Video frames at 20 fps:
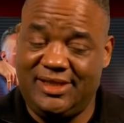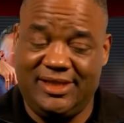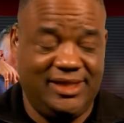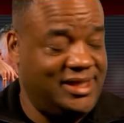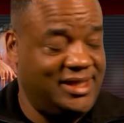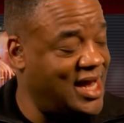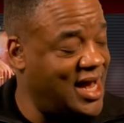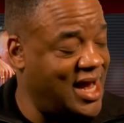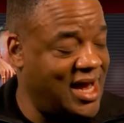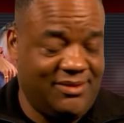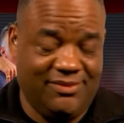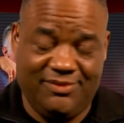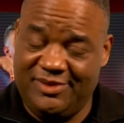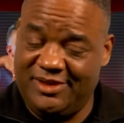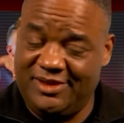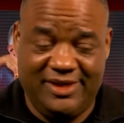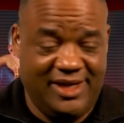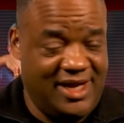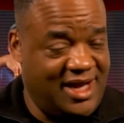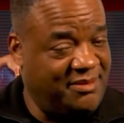not
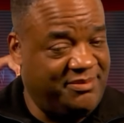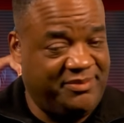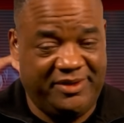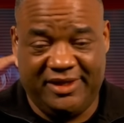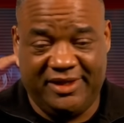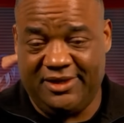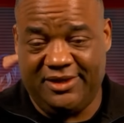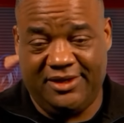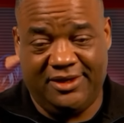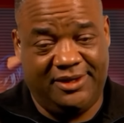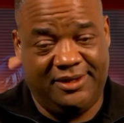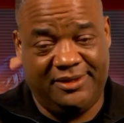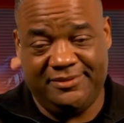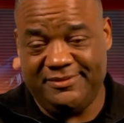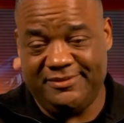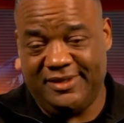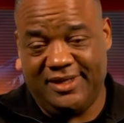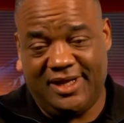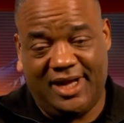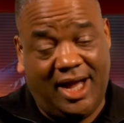real happy at all.
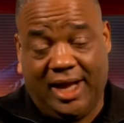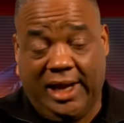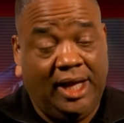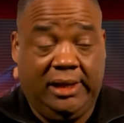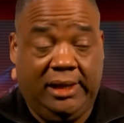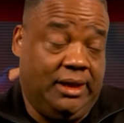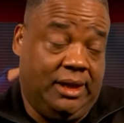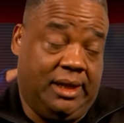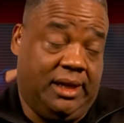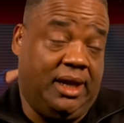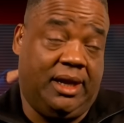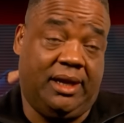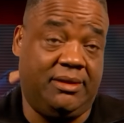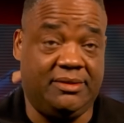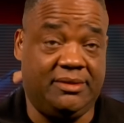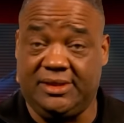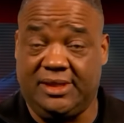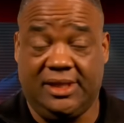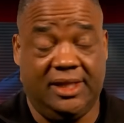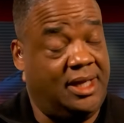I
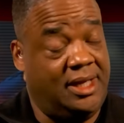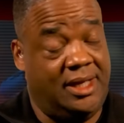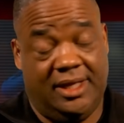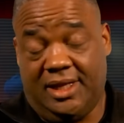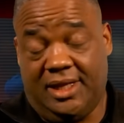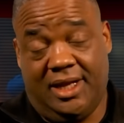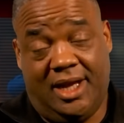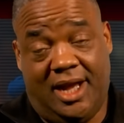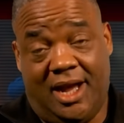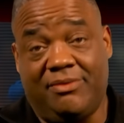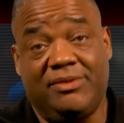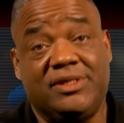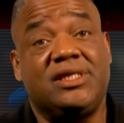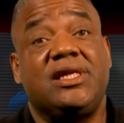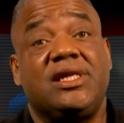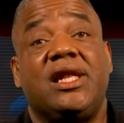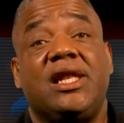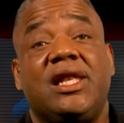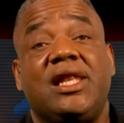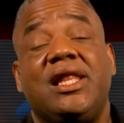was
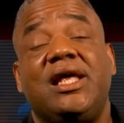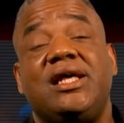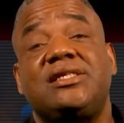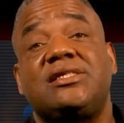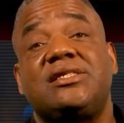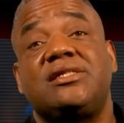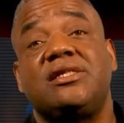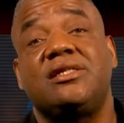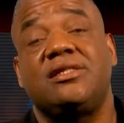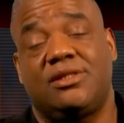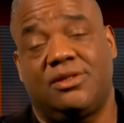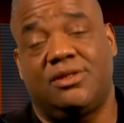less than